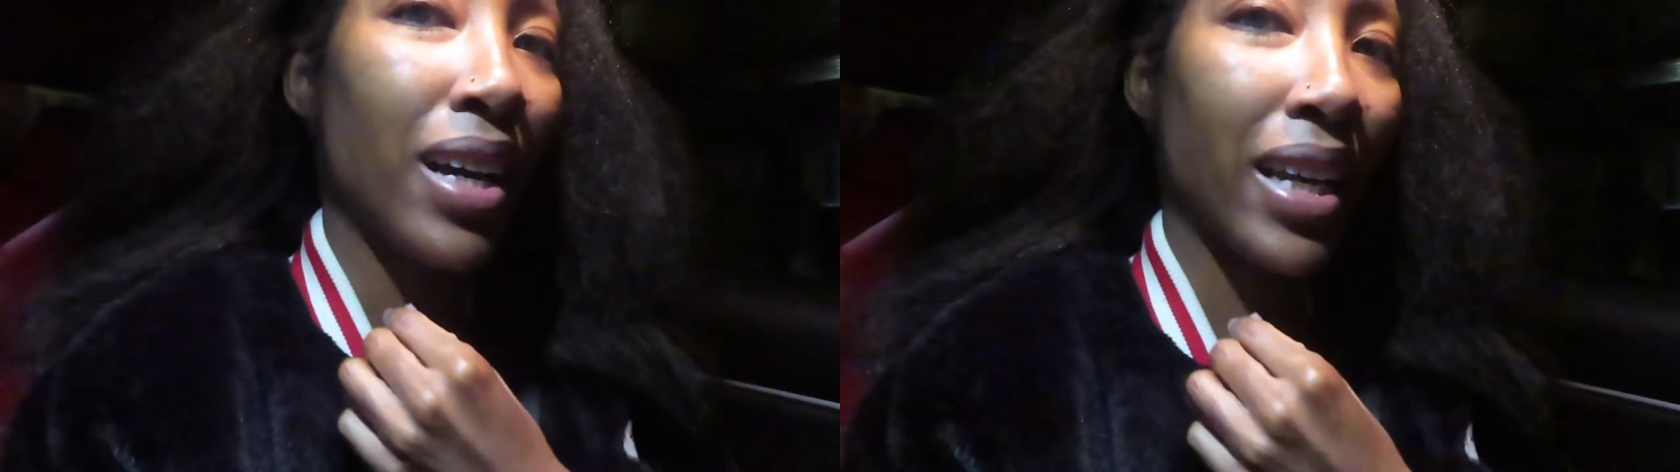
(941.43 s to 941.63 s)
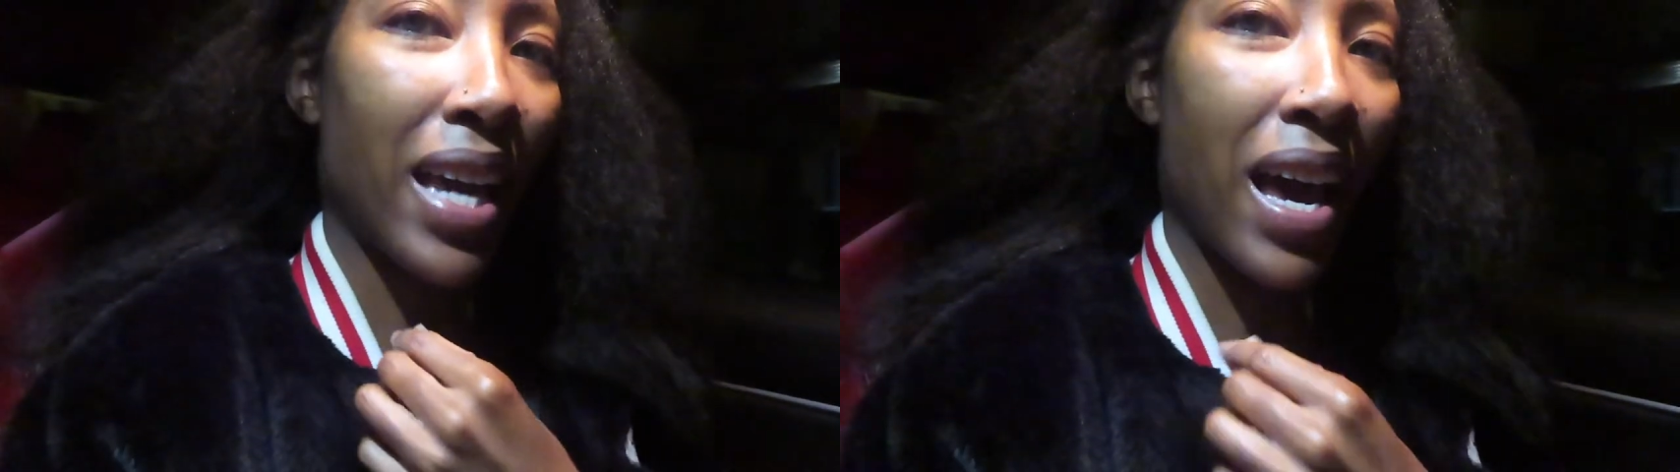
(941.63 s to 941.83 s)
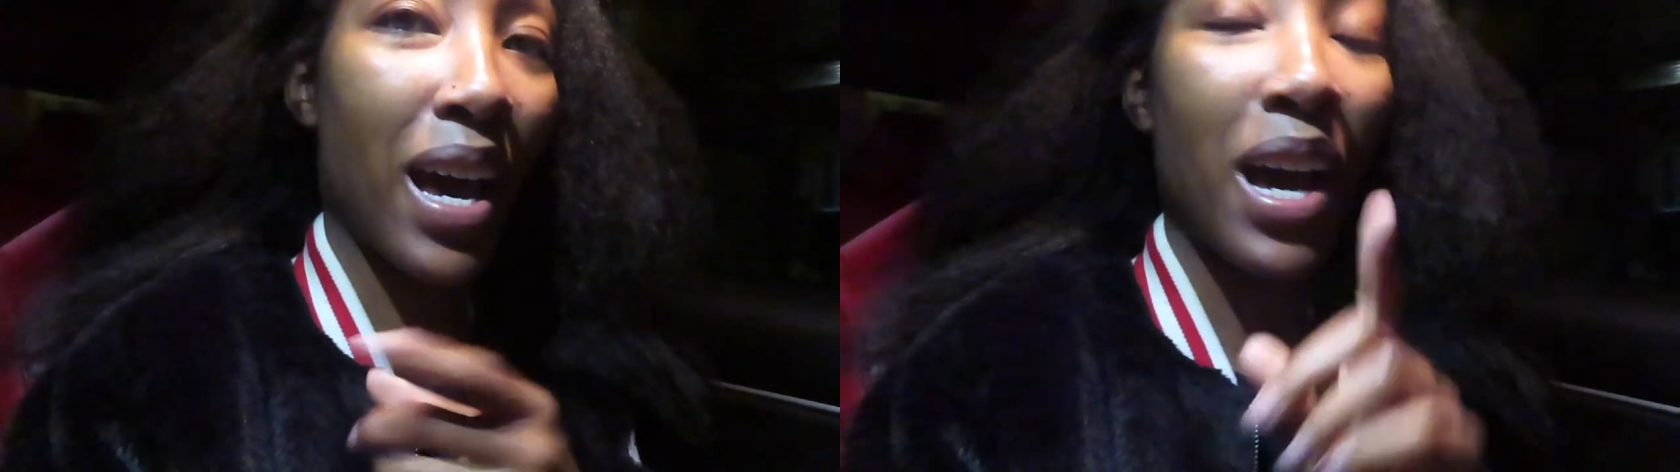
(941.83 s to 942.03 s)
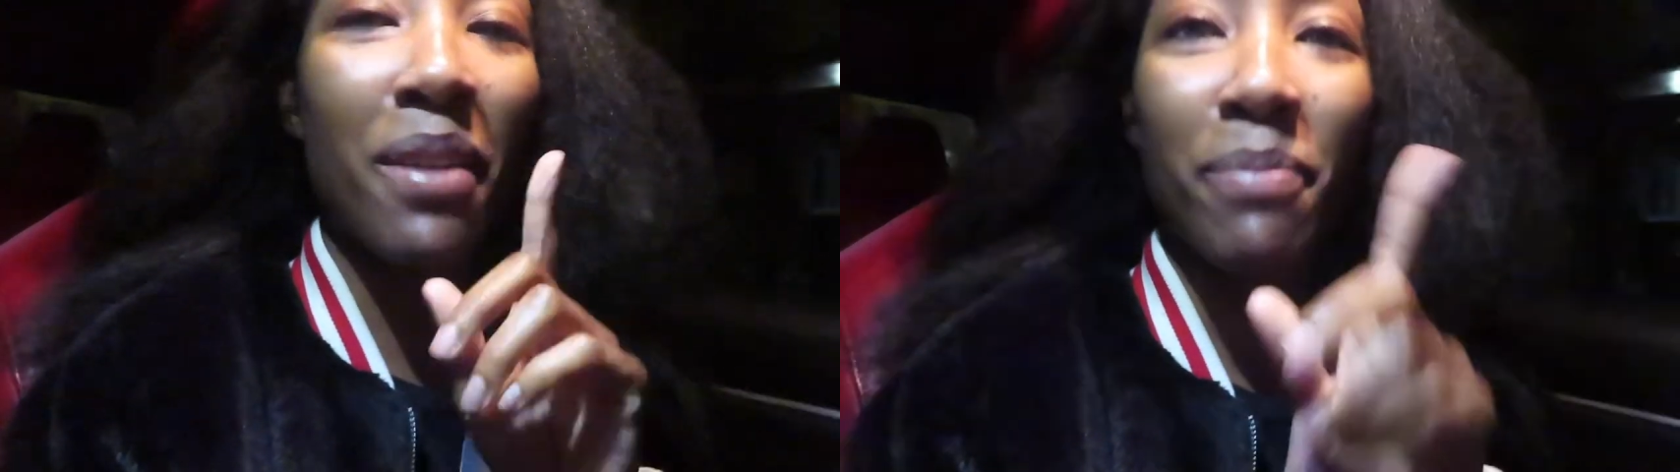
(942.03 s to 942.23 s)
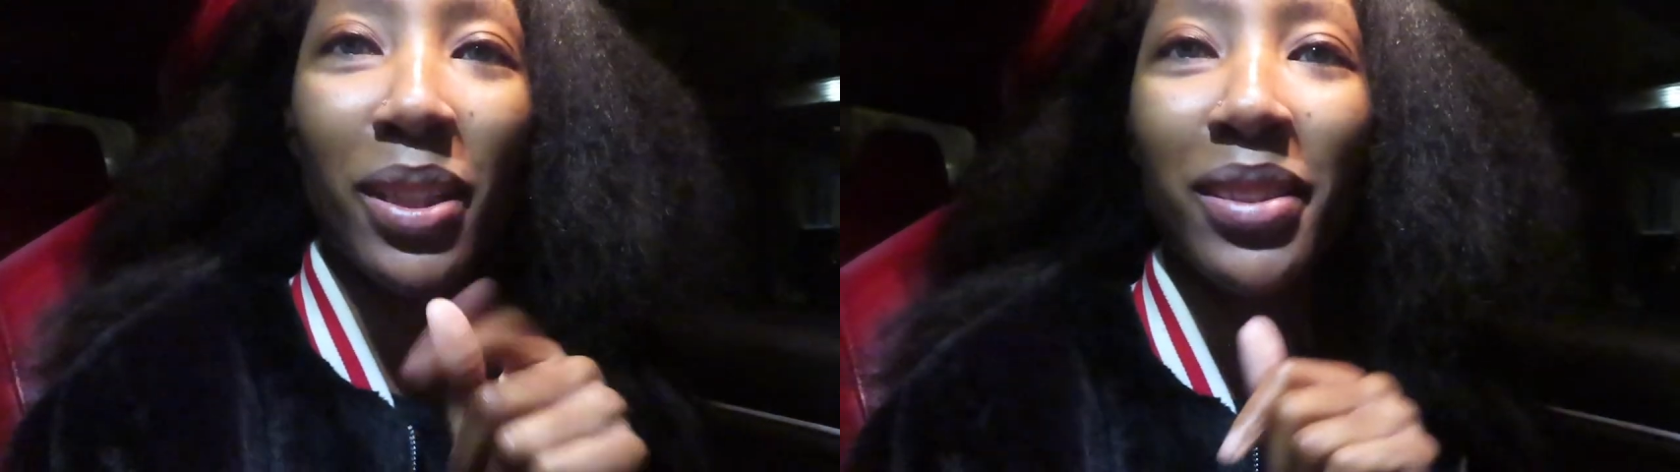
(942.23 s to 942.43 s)
Yeah, I
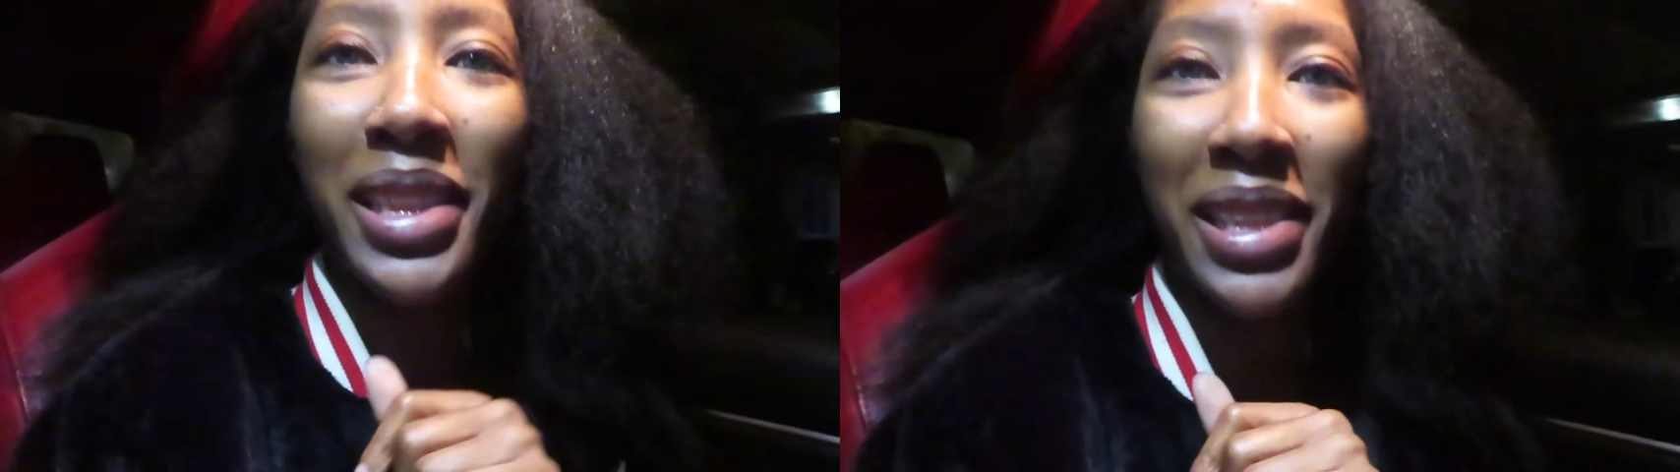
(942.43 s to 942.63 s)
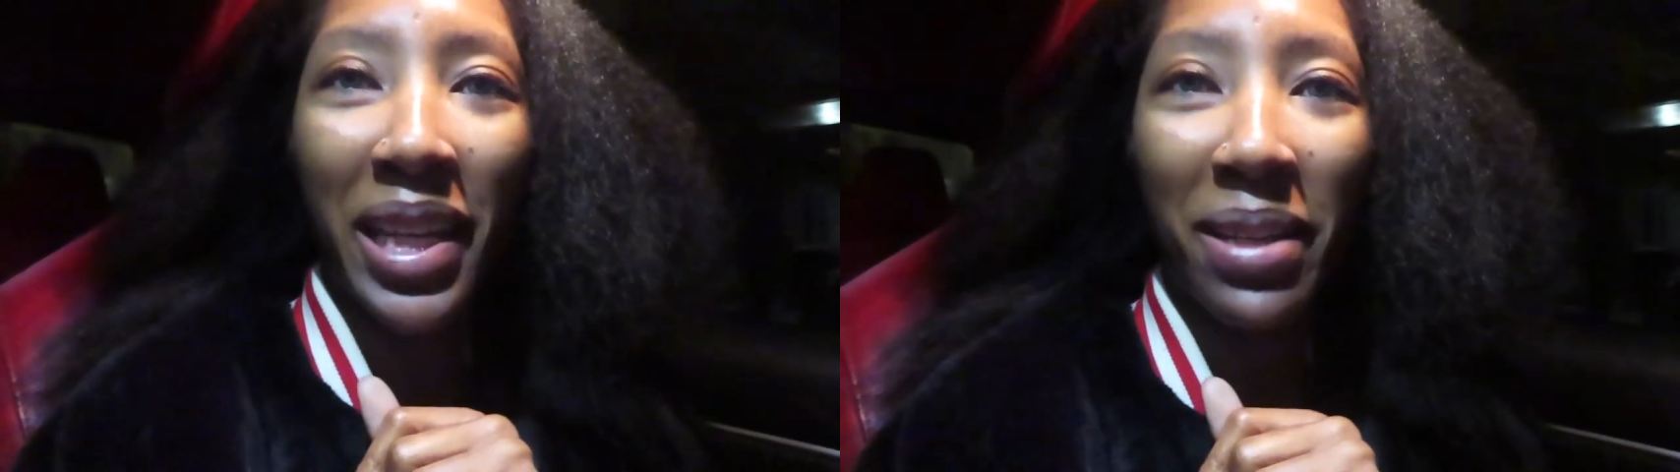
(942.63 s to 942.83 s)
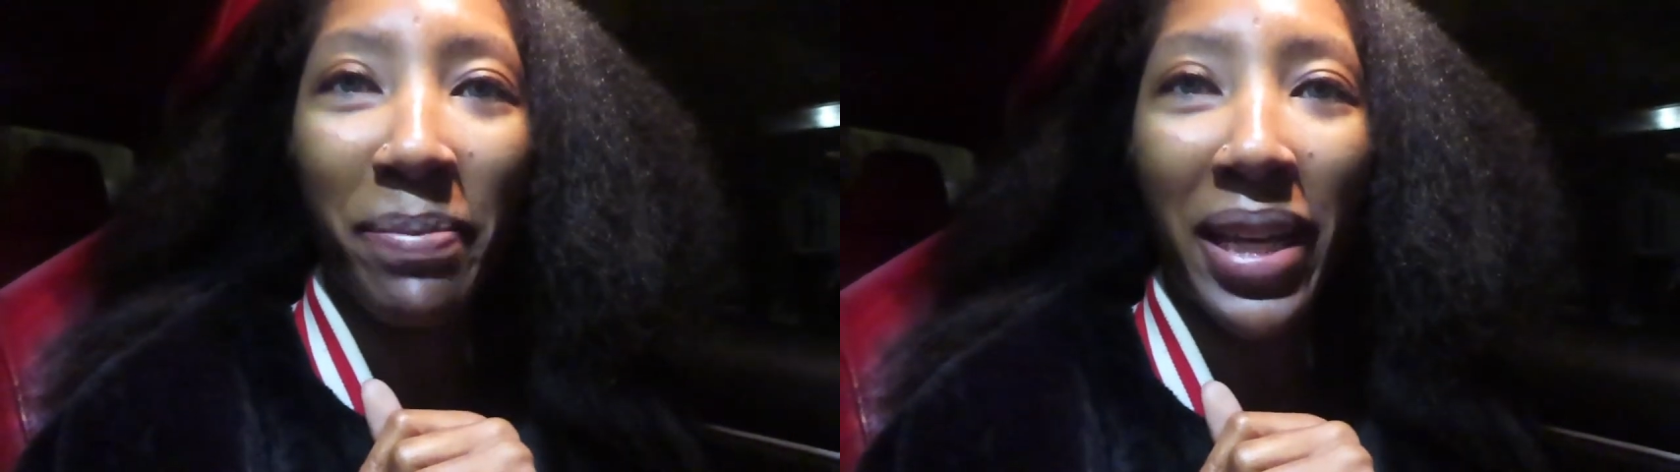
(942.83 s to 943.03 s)
mostly stayed in